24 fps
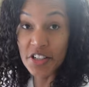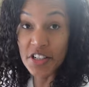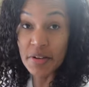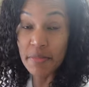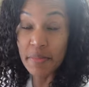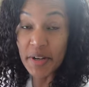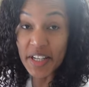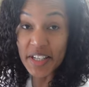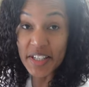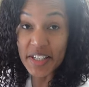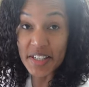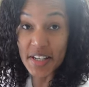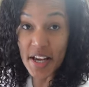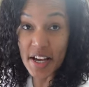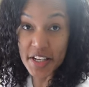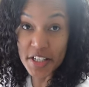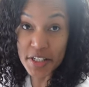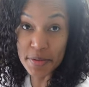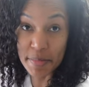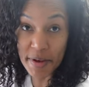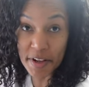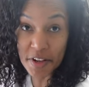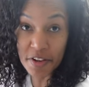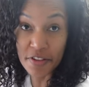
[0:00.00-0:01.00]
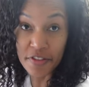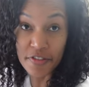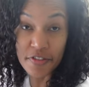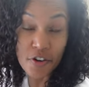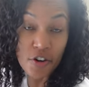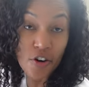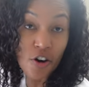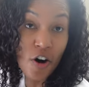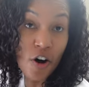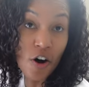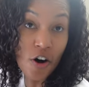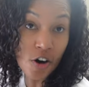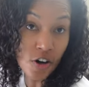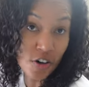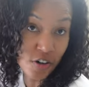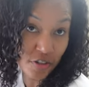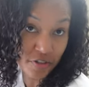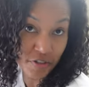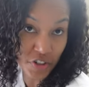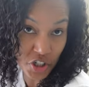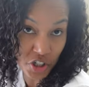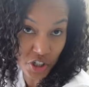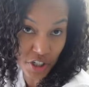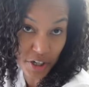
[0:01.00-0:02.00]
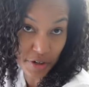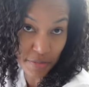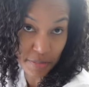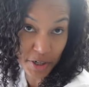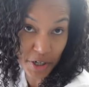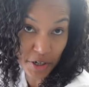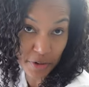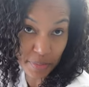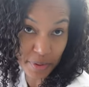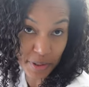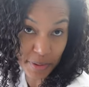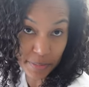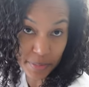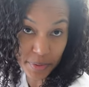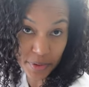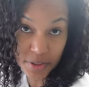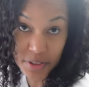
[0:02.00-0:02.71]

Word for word: to make sites better for all the Schneeberg people.